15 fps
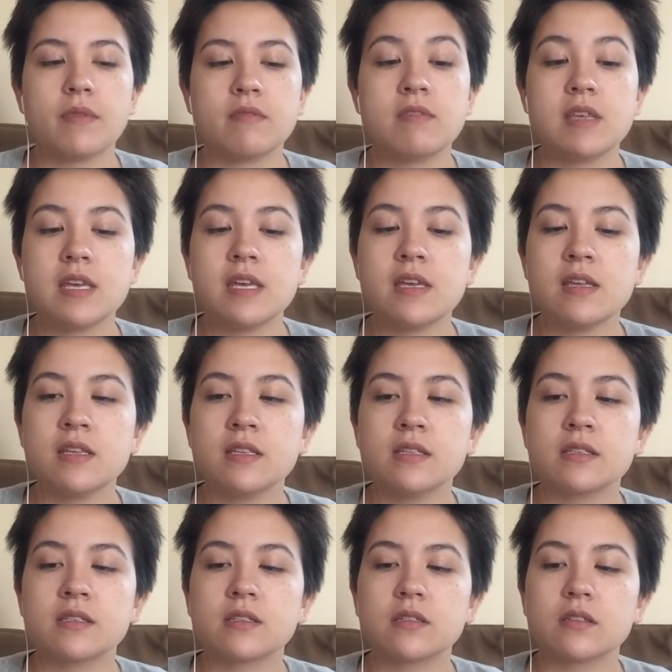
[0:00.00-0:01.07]

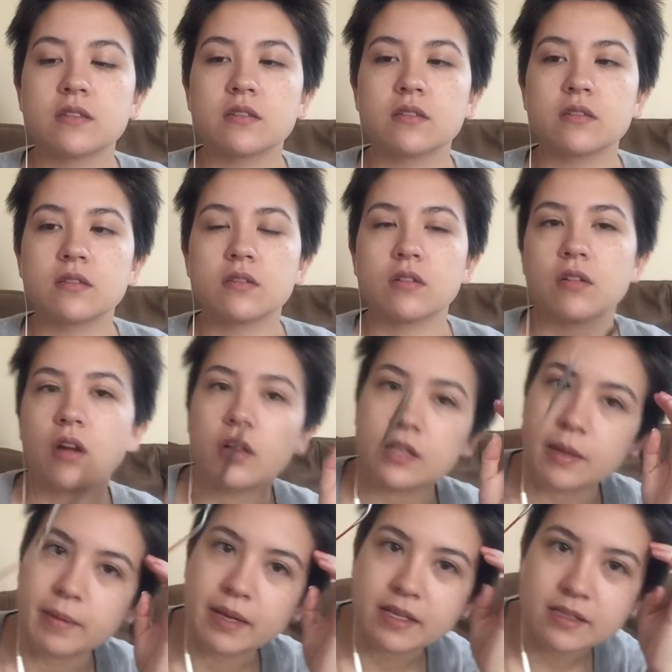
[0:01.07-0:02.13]
These aren't
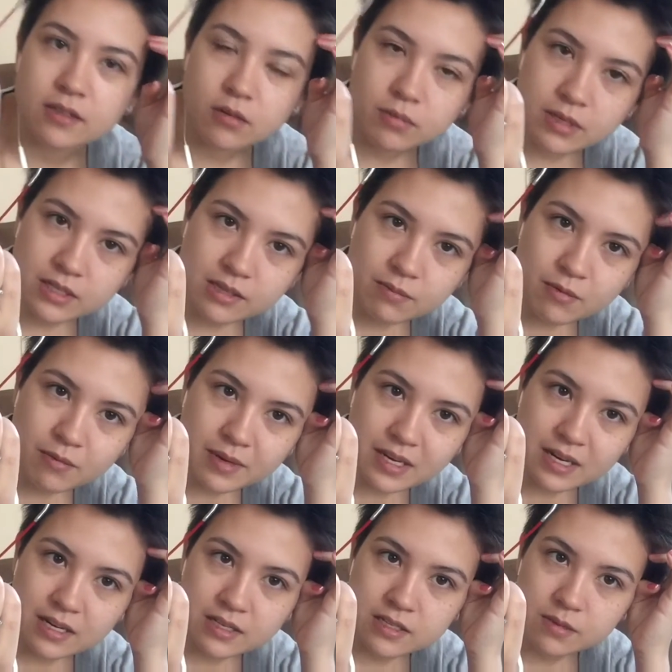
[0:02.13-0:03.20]
that big a deal because I'm going to be
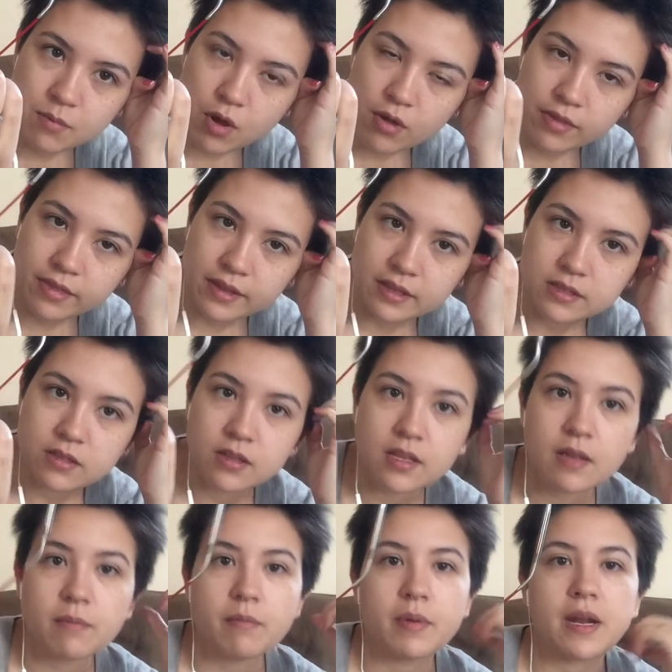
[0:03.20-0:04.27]
knitting small things on
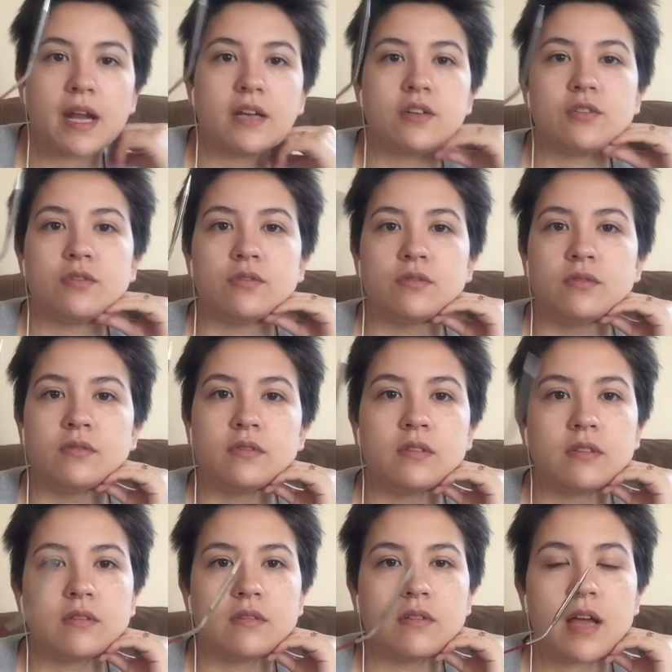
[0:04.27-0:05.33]
them, but I do
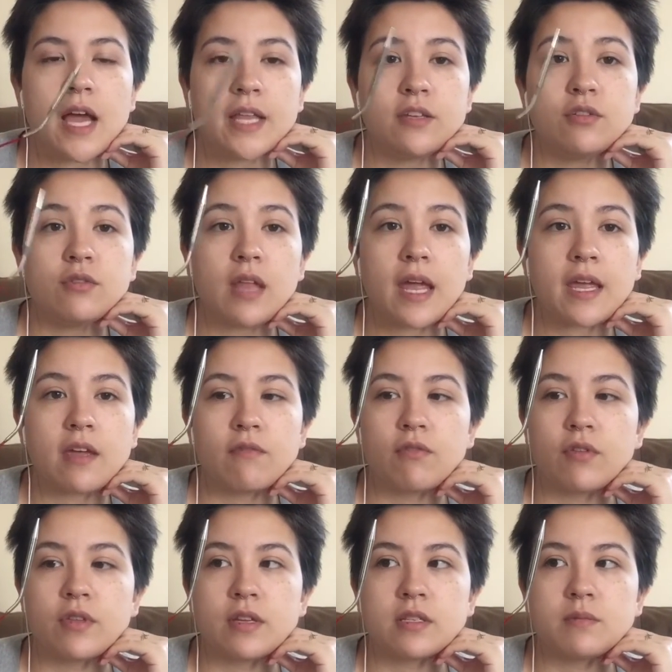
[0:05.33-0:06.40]
like it for
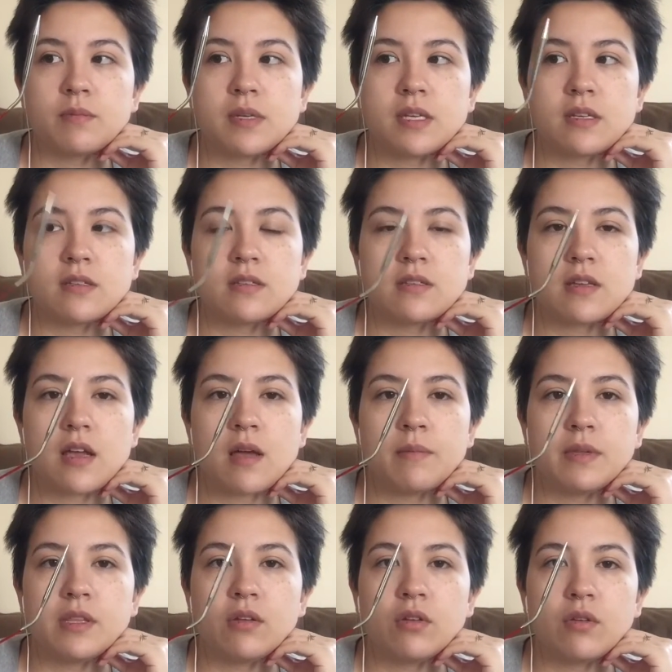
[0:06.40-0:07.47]
this because, I
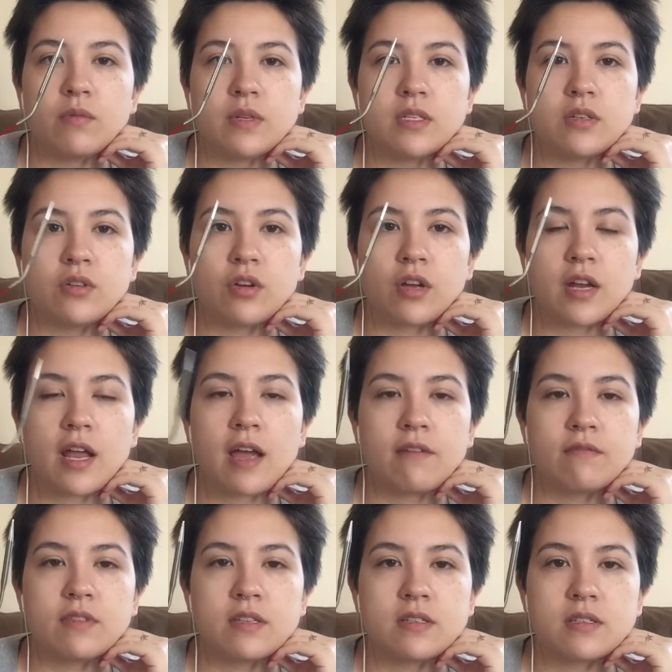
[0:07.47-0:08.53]
mean, the only reason you're going to have
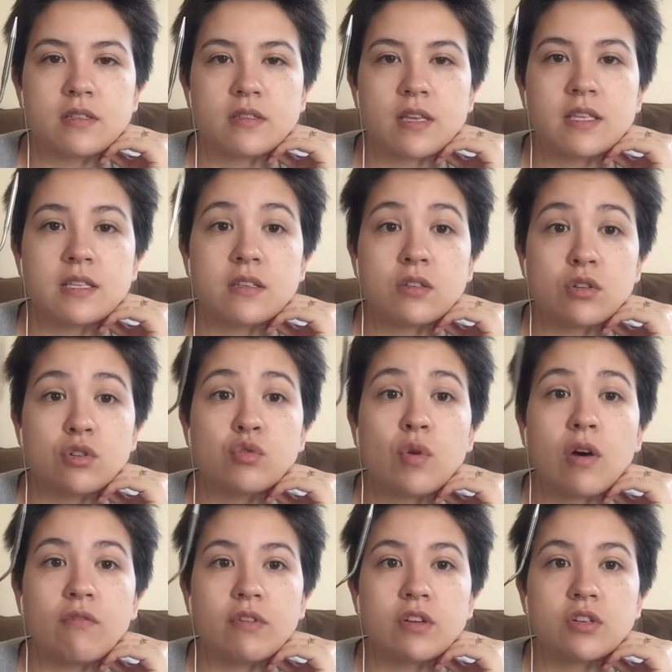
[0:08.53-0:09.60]
this is a
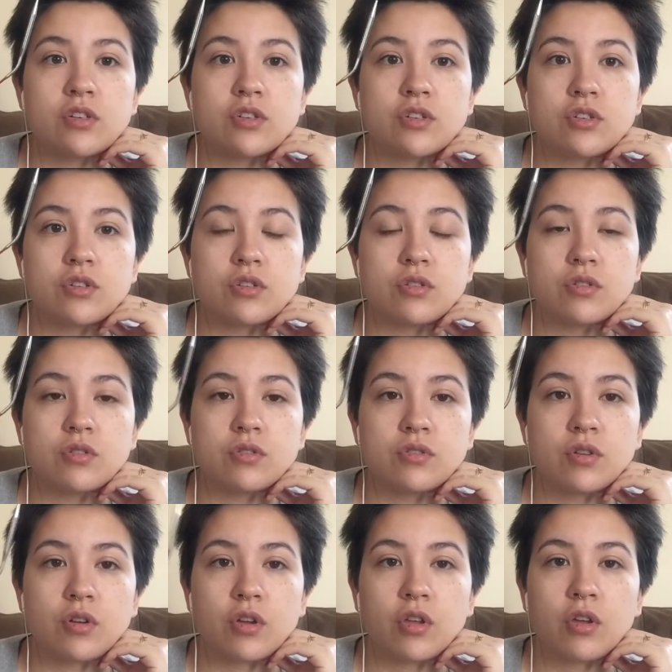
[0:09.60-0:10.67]
12-inch
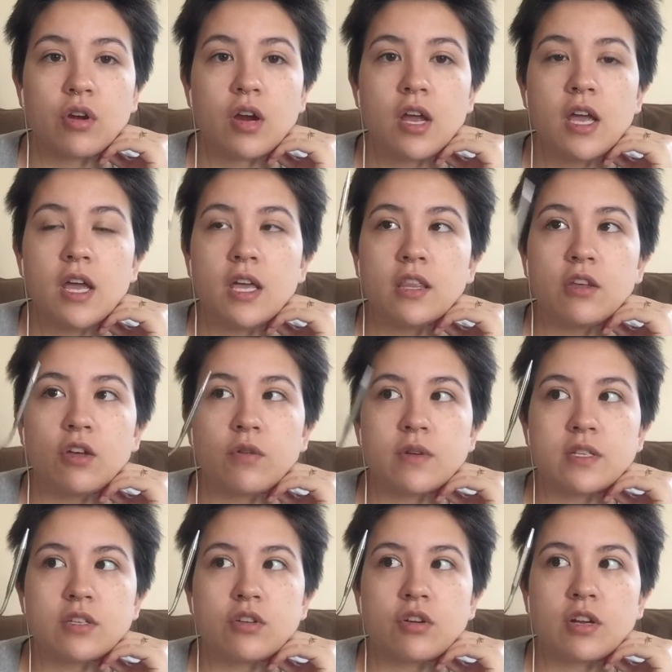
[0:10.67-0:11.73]
circular. The only
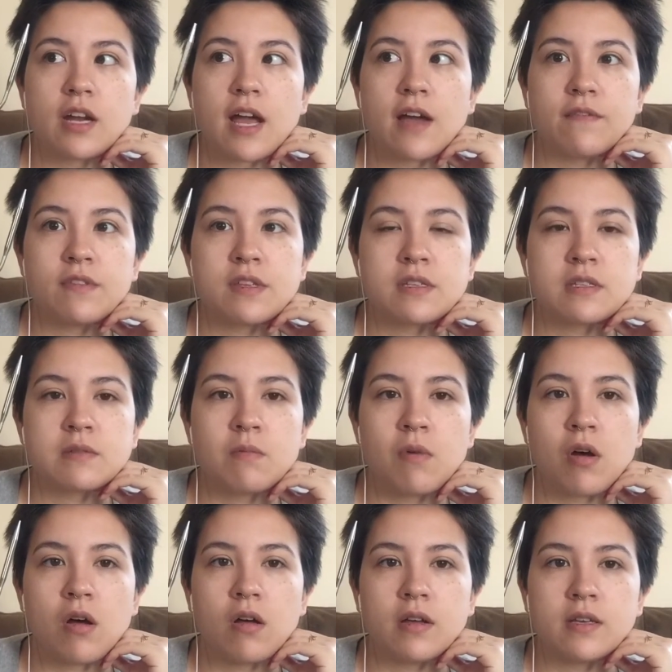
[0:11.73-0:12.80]
reason you're going to have this
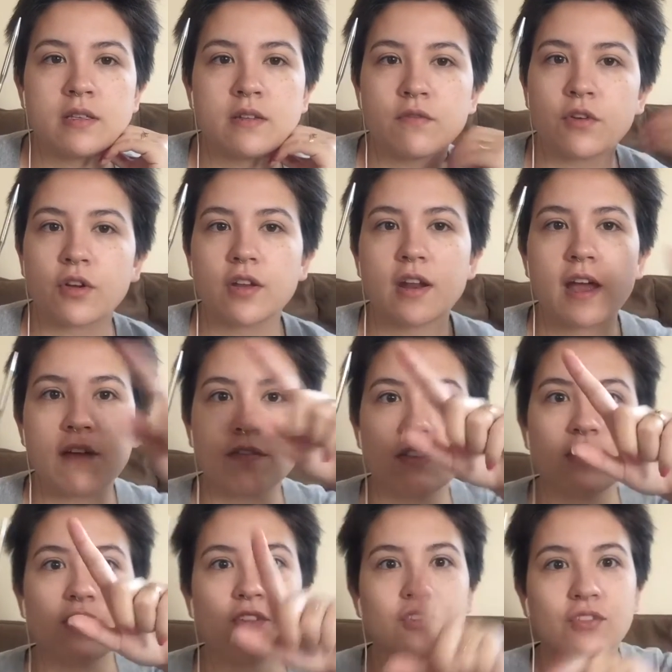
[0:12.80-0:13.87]
small is if you're going to have the
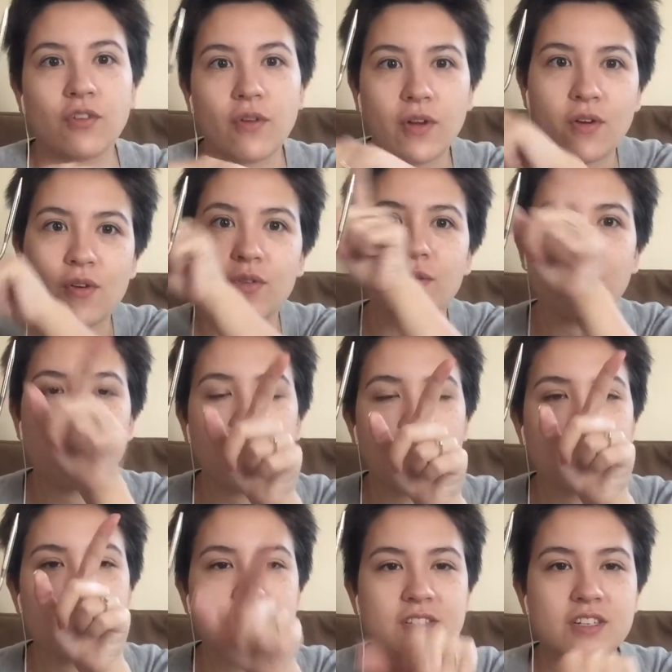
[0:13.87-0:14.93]
needles going or
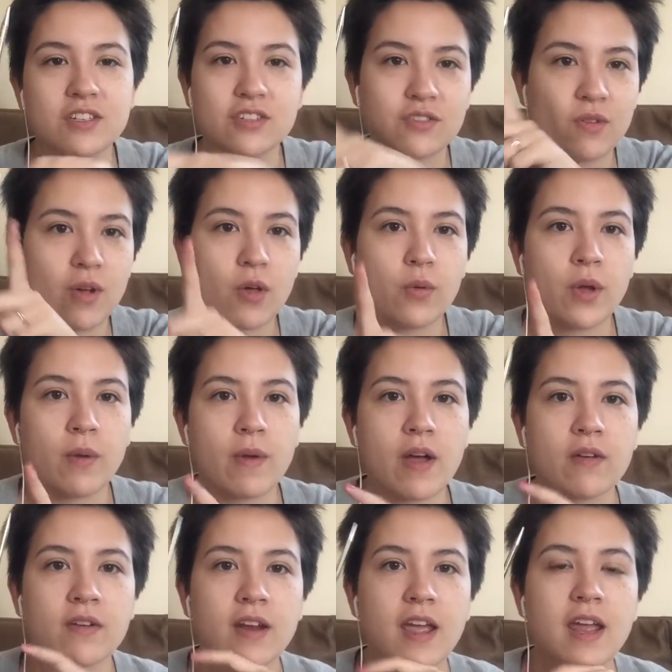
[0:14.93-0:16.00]
the stitches going all the way around.
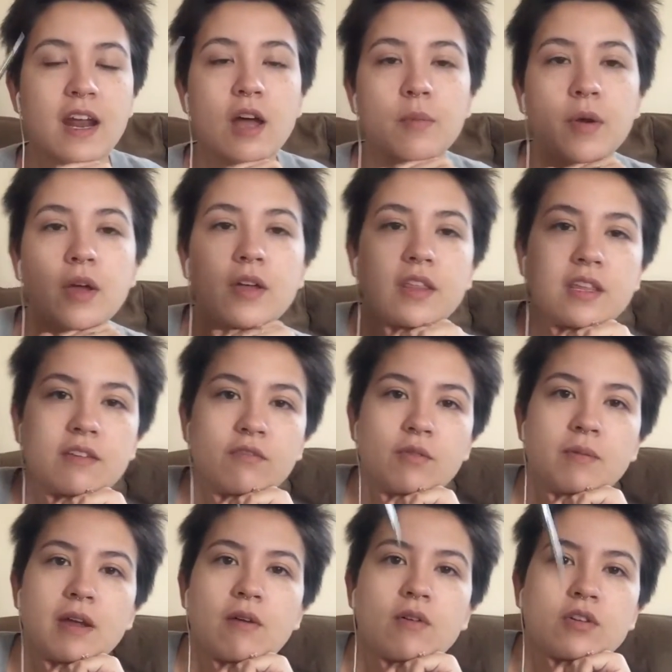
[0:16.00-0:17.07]
And I'll probably from
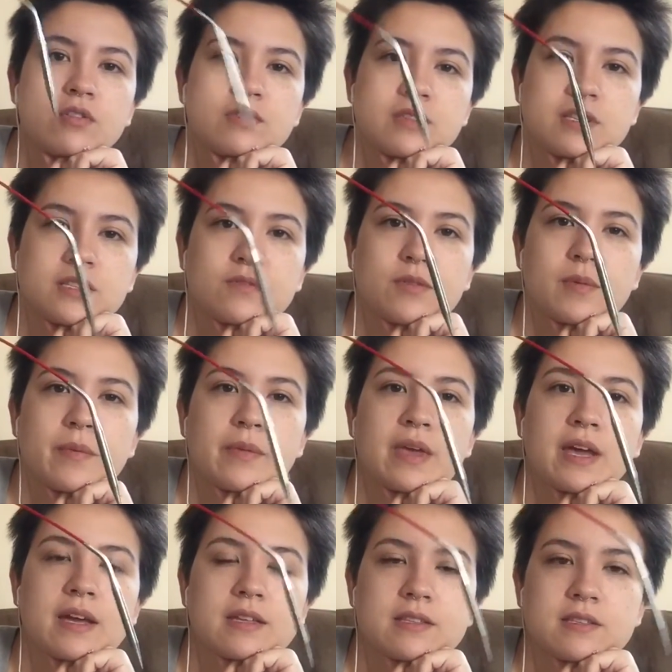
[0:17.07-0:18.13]
now on use this for baby
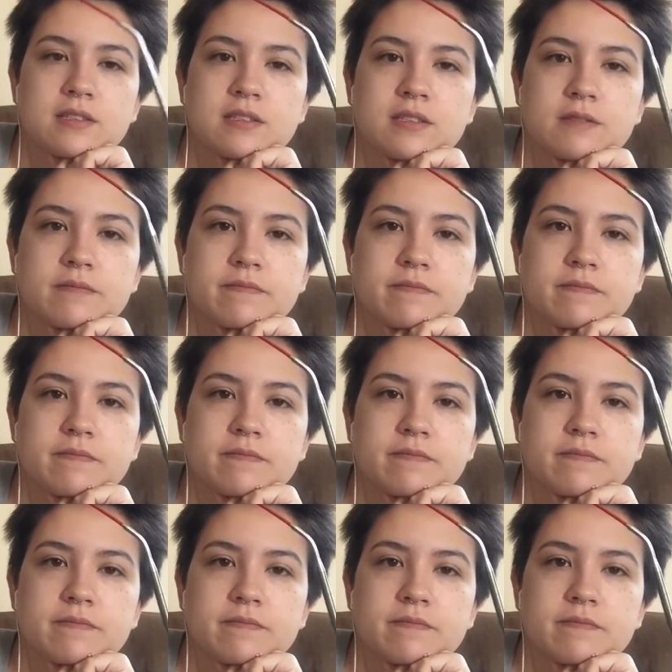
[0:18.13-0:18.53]
hats.